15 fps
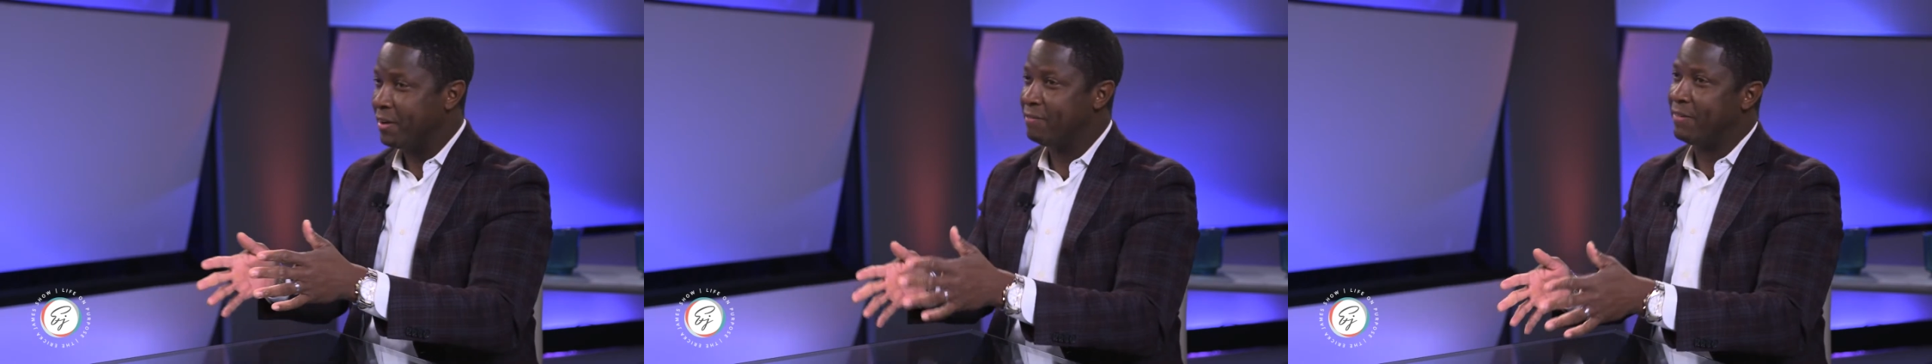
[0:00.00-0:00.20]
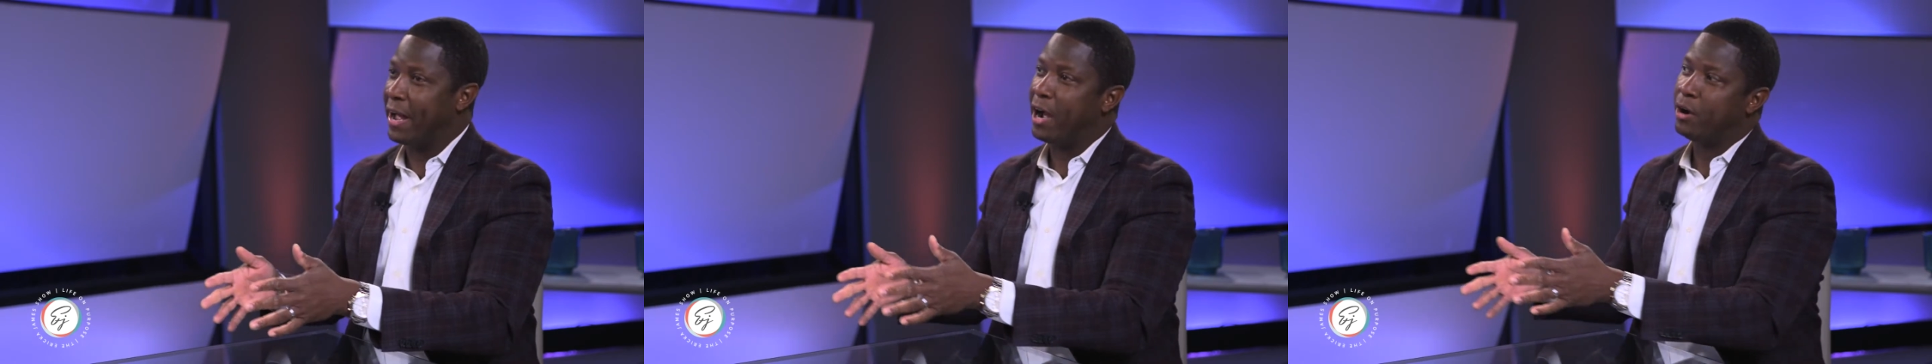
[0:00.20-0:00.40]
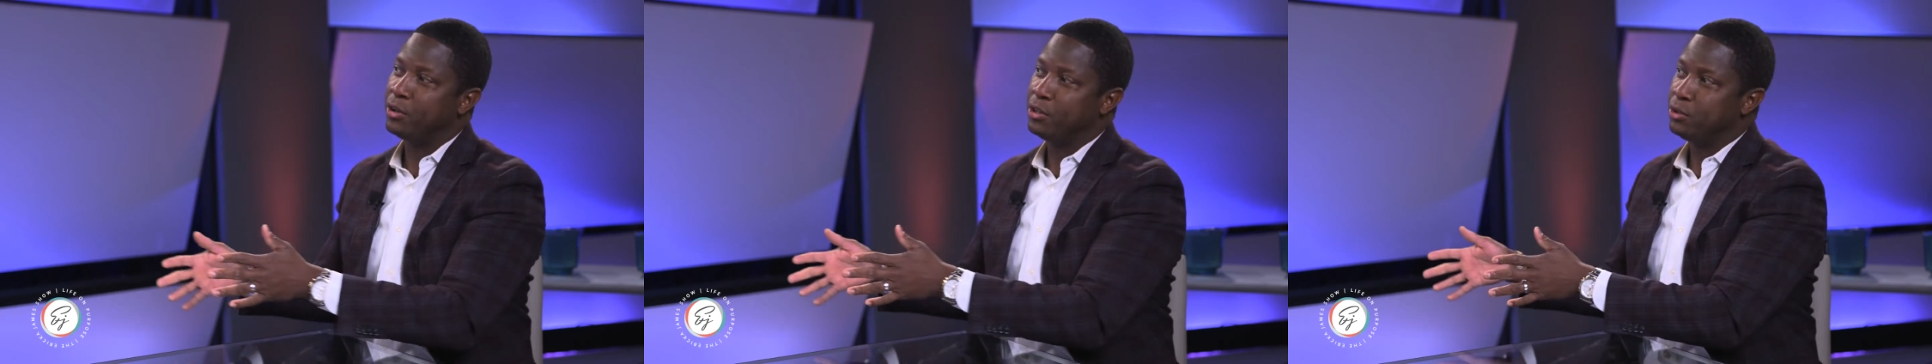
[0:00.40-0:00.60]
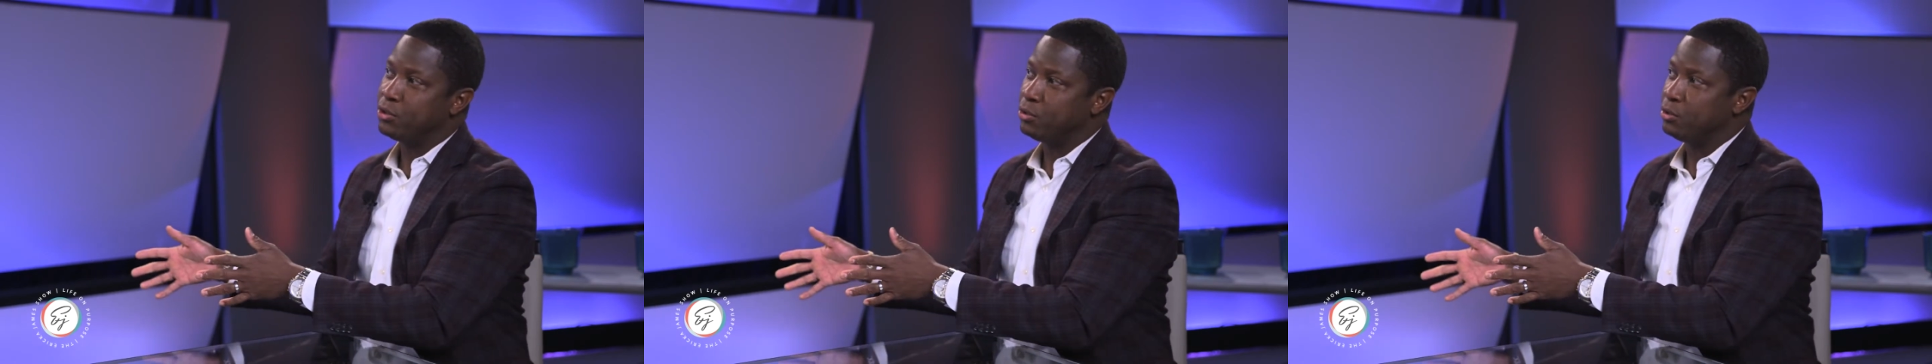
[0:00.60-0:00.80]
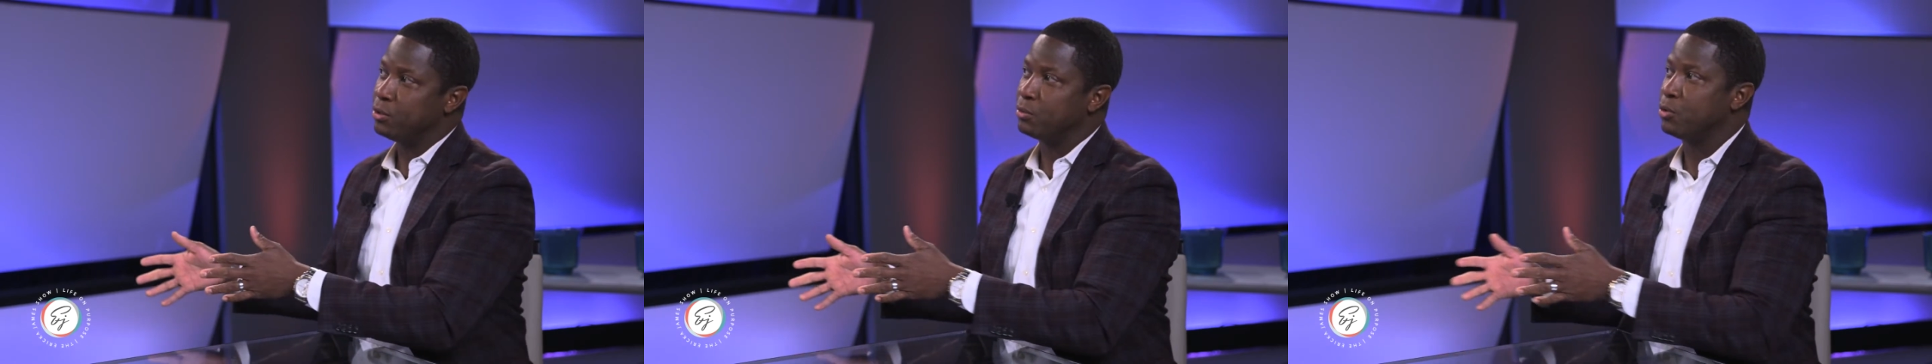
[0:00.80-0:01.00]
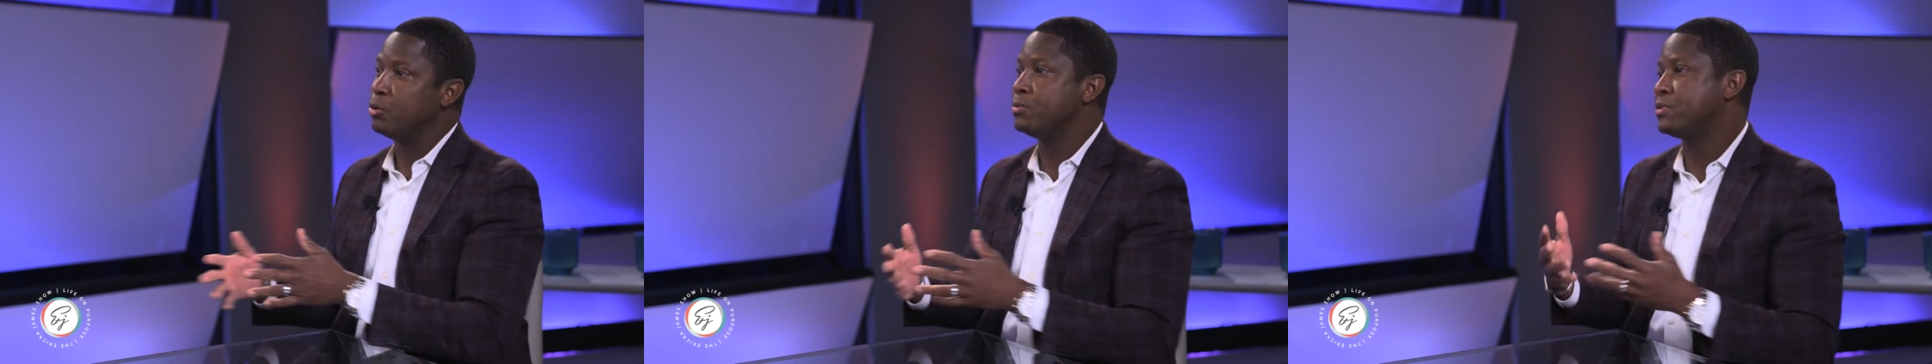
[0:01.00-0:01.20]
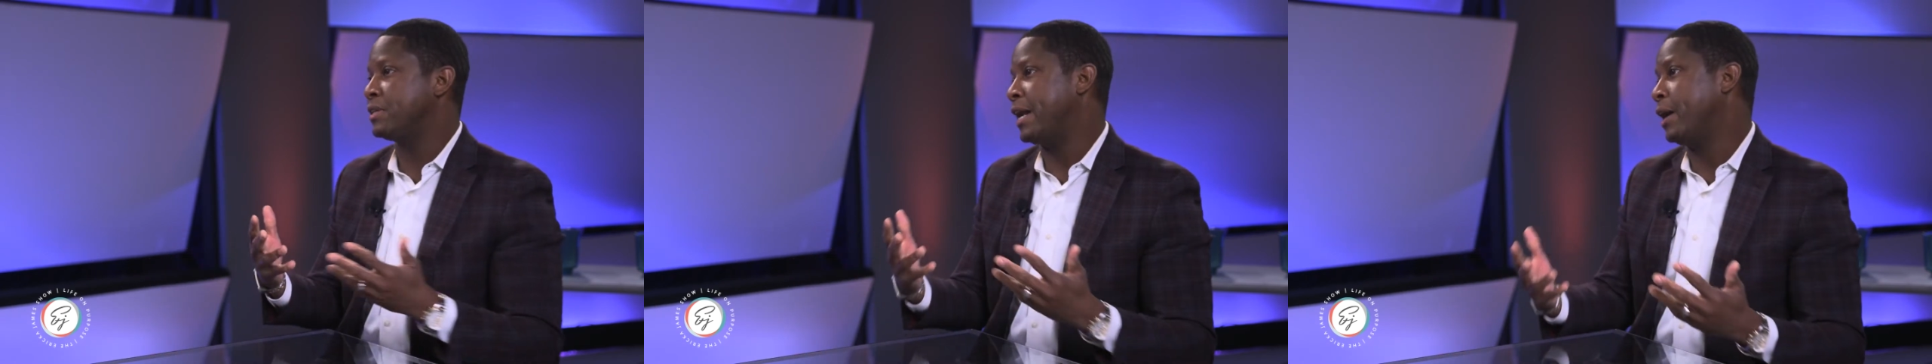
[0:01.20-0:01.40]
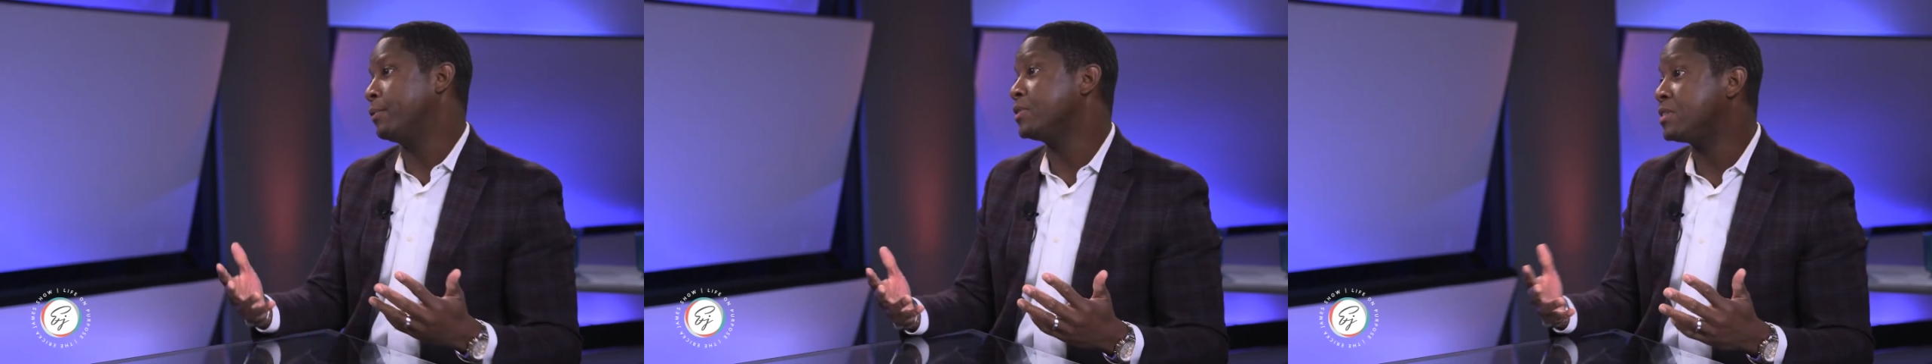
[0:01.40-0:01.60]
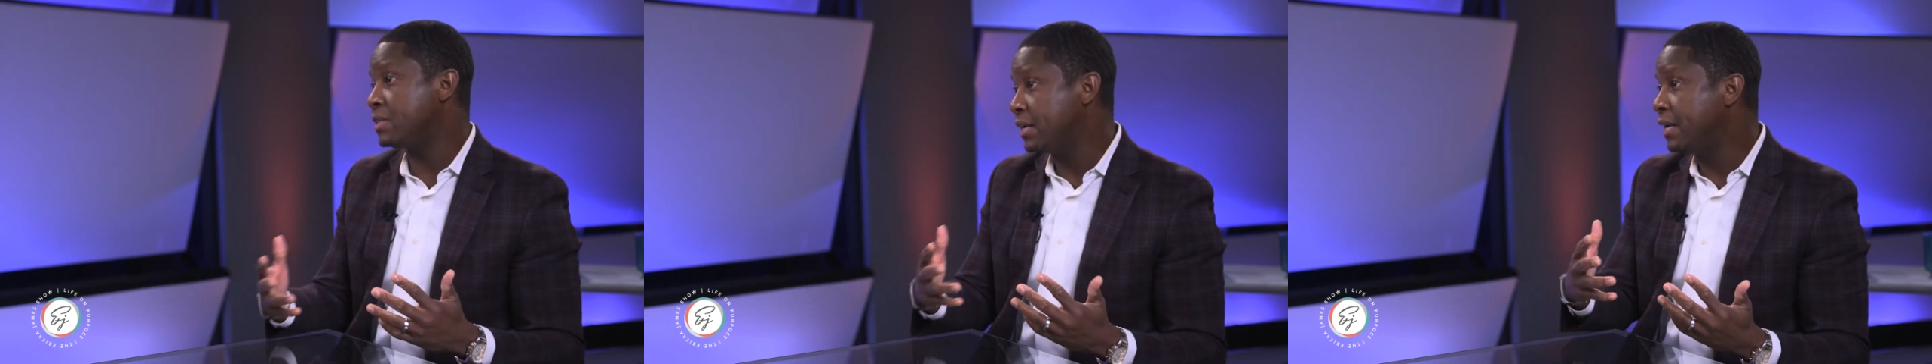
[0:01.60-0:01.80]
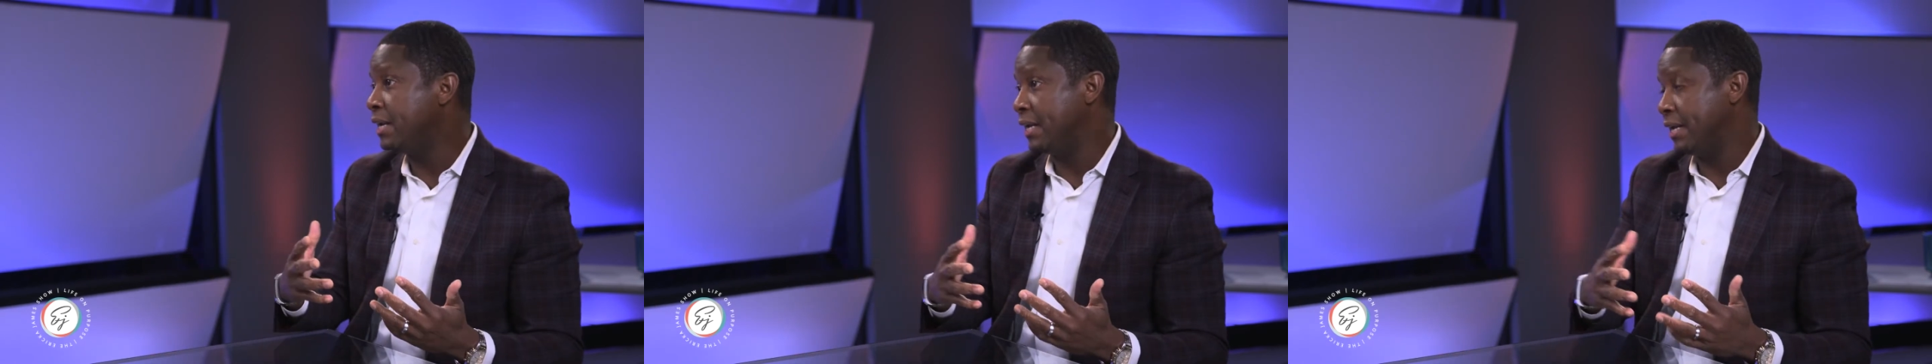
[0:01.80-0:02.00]
value to the rooms that I was
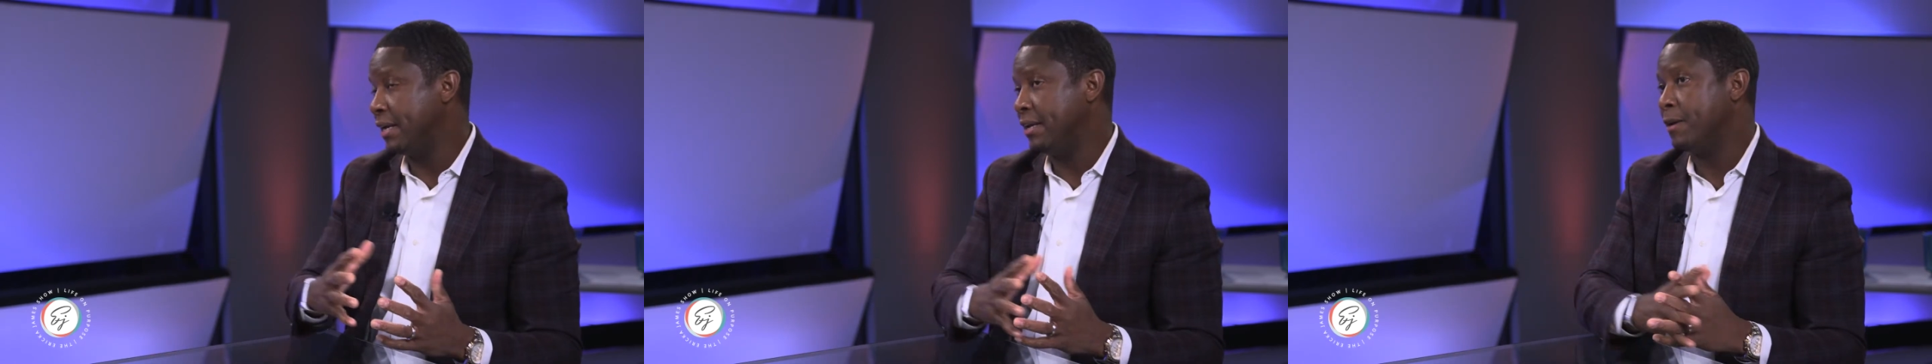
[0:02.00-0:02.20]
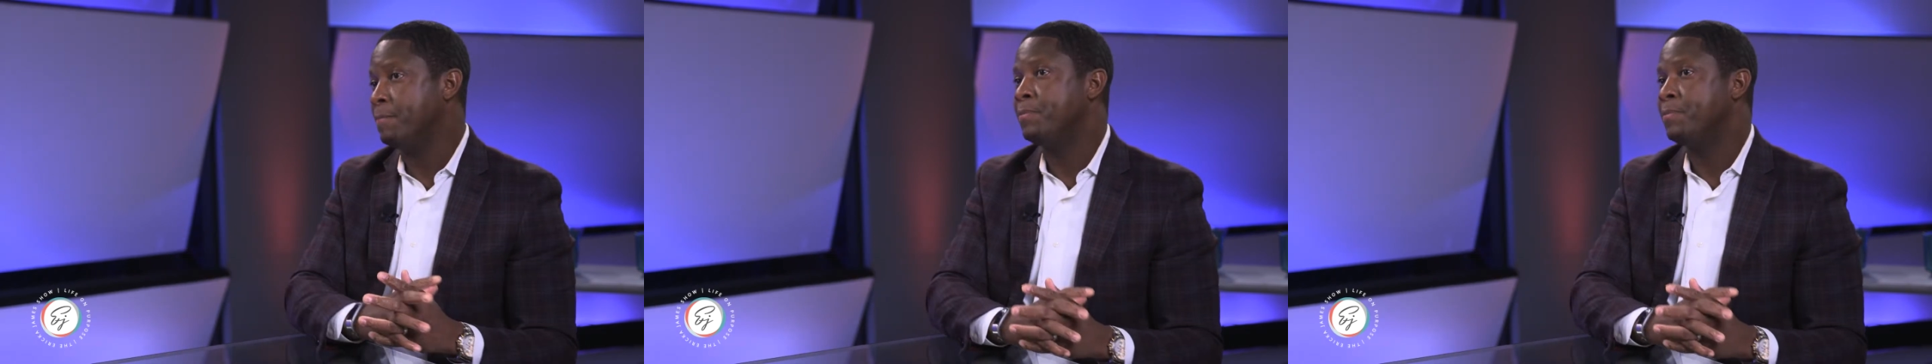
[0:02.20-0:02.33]
sitting in.